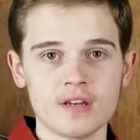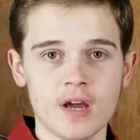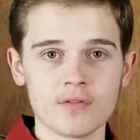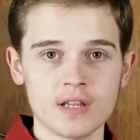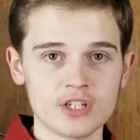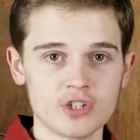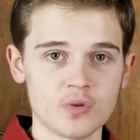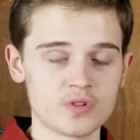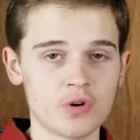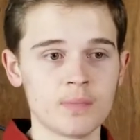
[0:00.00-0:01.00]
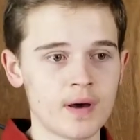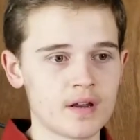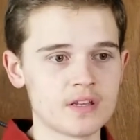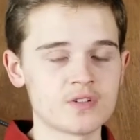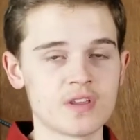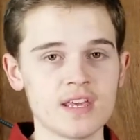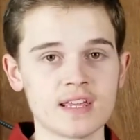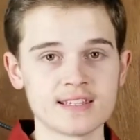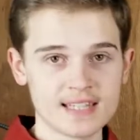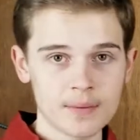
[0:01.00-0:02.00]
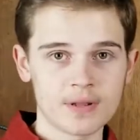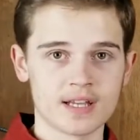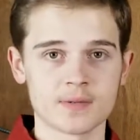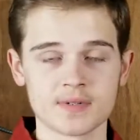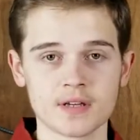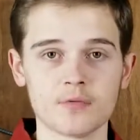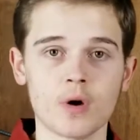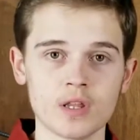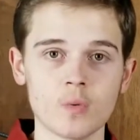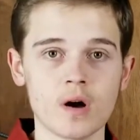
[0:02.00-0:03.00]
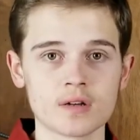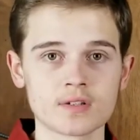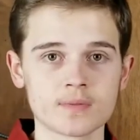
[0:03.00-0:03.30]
not relation to his own body, so that he can stabilize himself while he walks.